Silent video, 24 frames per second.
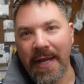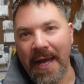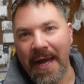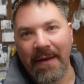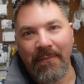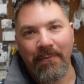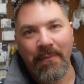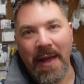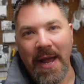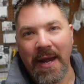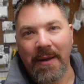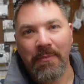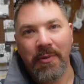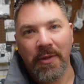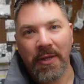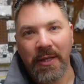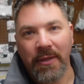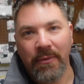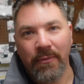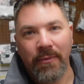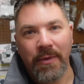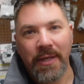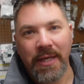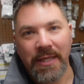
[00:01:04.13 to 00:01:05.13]
dive
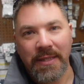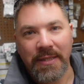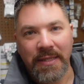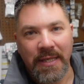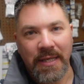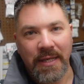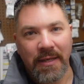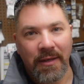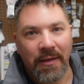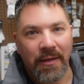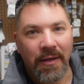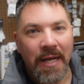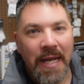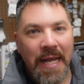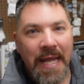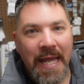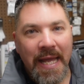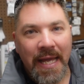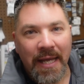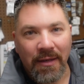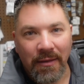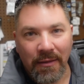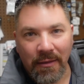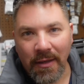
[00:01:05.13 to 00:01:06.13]
backplate and wings here,
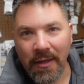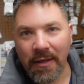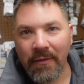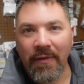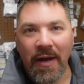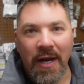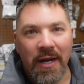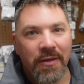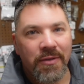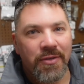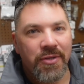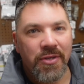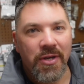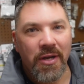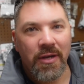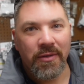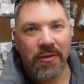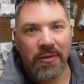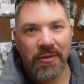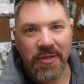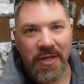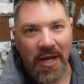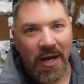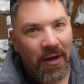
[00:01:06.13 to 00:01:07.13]
and a lot of our
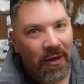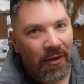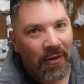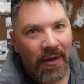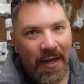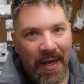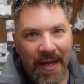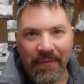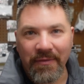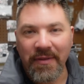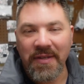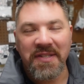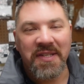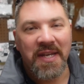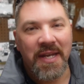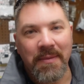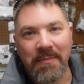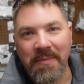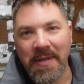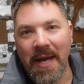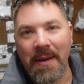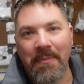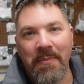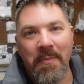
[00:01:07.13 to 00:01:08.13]
instructors all have the
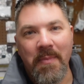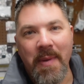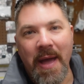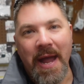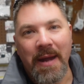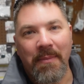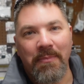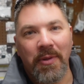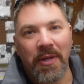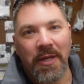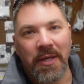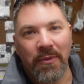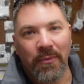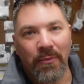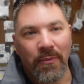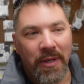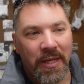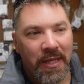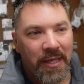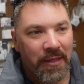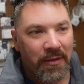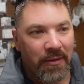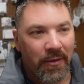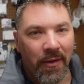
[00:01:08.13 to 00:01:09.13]
same type of backplate and
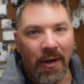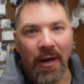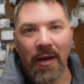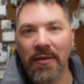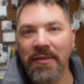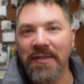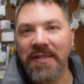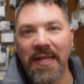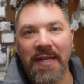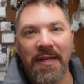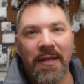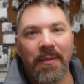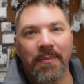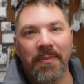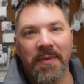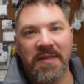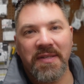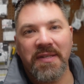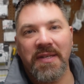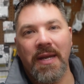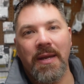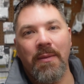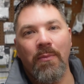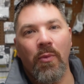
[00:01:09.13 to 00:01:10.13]
wing. They're all set up the
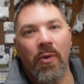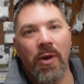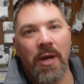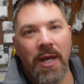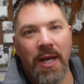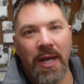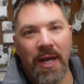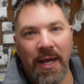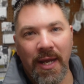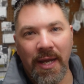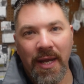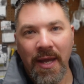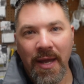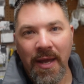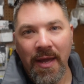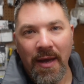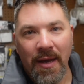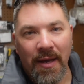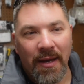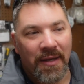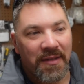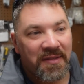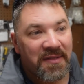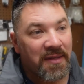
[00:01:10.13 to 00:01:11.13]
same way.
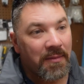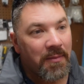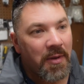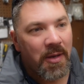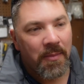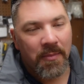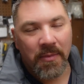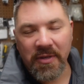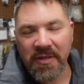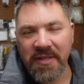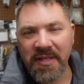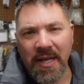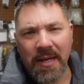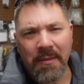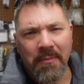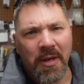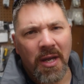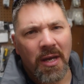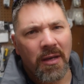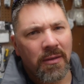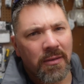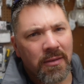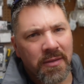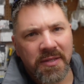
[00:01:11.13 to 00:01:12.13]
Some of them are same
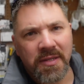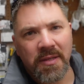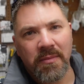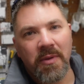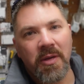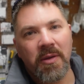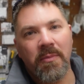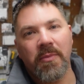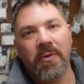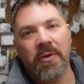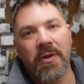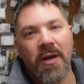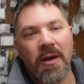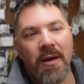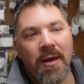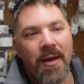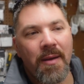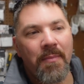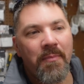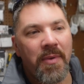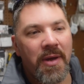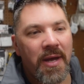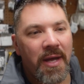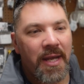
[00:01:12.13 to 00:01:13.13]
color, some of them are
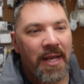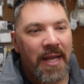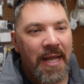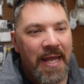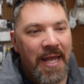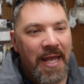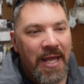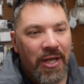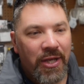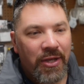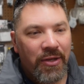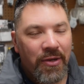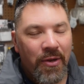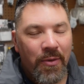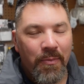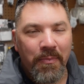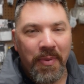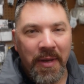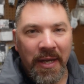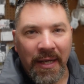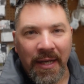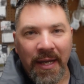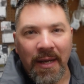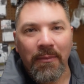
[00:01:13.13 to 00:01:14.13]
not, but you know,
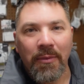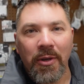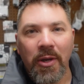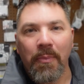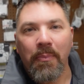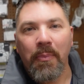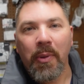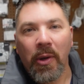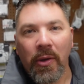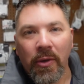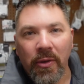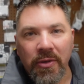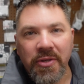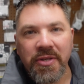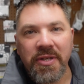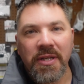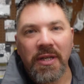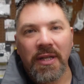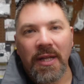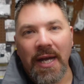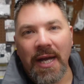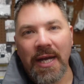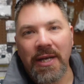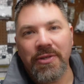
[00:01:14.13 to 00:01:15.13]
being able to
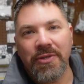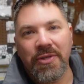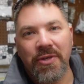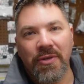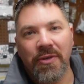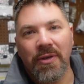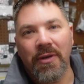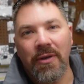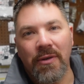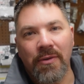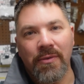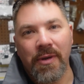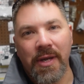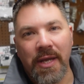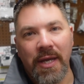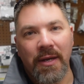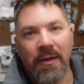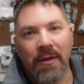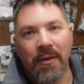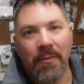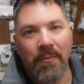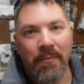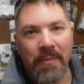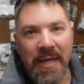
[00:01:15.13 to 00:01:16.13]
personalize your own
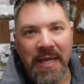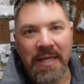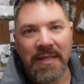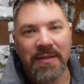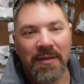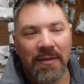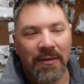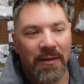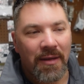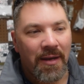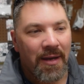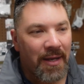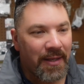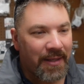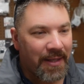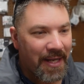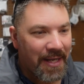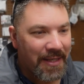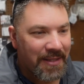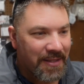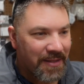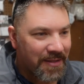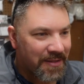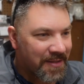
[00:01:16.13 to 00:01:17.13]
gear means a lot.
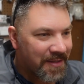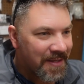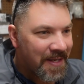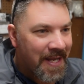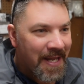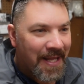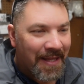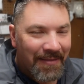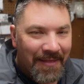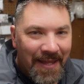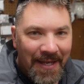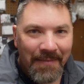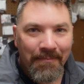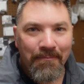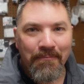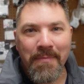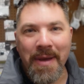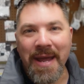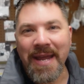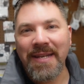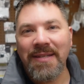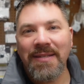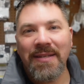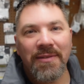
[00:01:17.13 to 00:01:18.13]
That
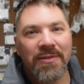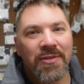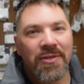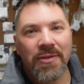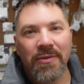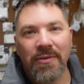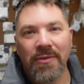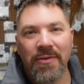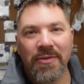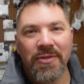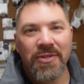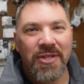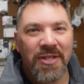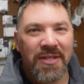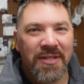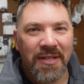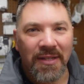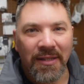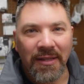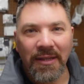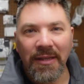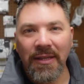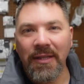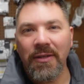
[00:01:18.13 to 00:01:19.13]
makes it yours just
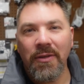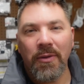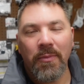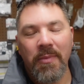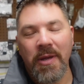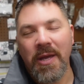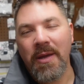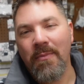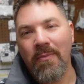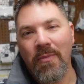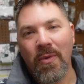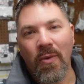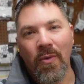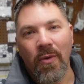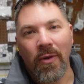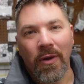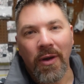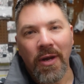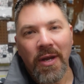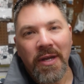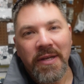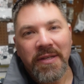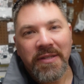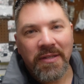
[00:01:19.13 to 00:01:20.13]
a little bit
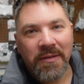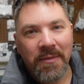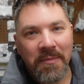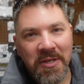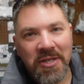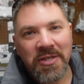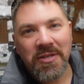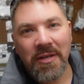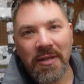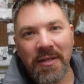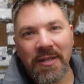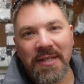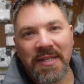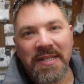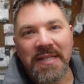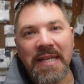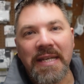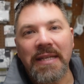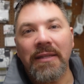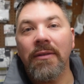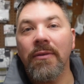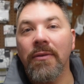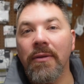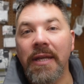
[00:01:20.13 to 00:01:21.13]
more. So let me show you this
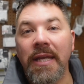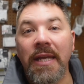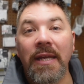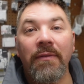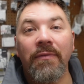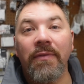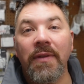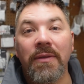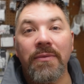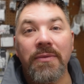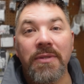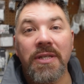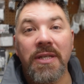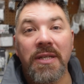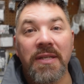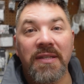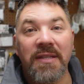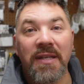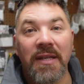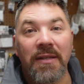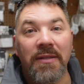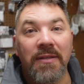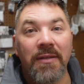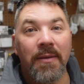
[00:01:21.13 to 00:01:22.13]
neat little gift that was
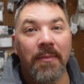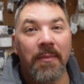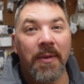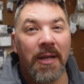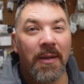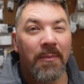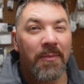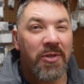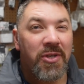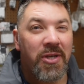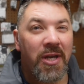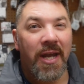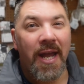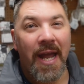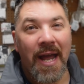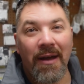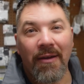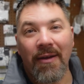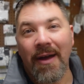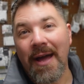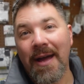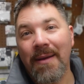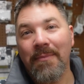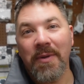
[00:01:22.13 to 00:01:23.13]
just sent to me, and I'm going to show you
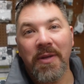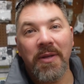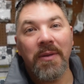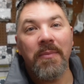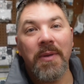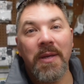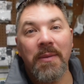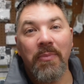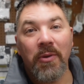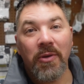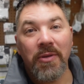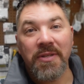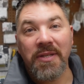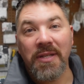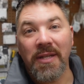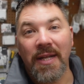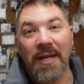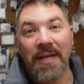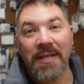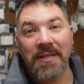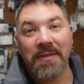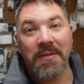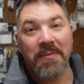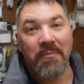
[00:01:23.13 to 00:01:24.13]
how I'm going to be
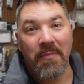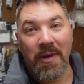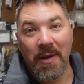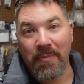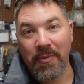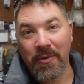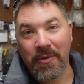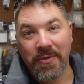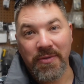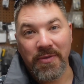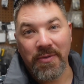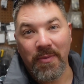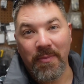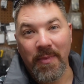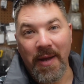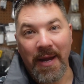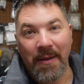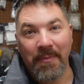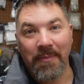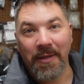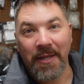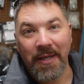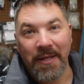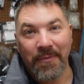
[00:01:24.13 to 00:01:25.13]
personalizing my personal
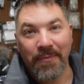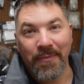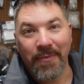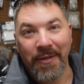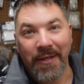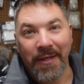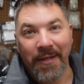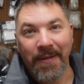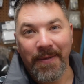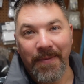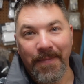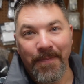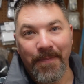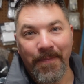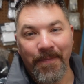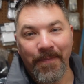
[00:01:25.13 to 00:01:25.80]
backplate and wing.